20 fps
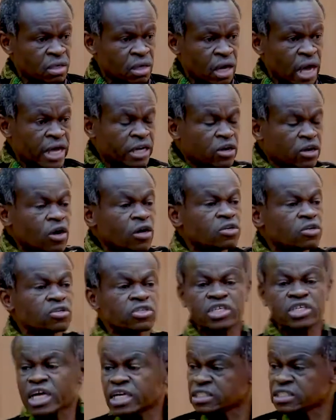I go to
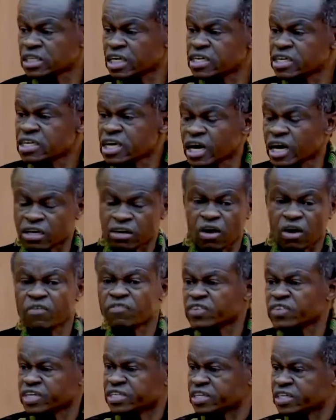Tanzania,
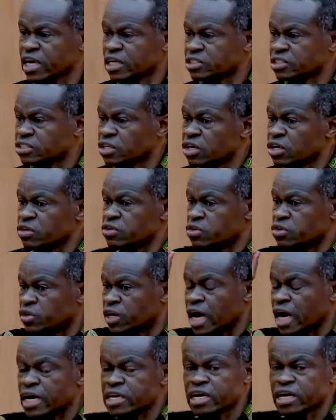COVID test.
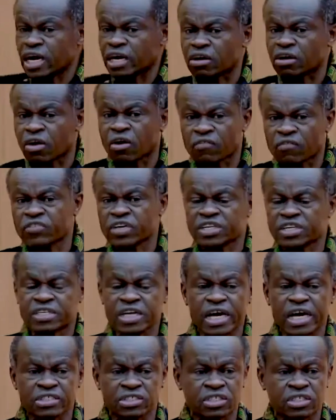Uganda, COVID
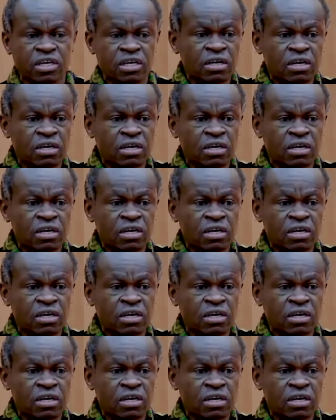test.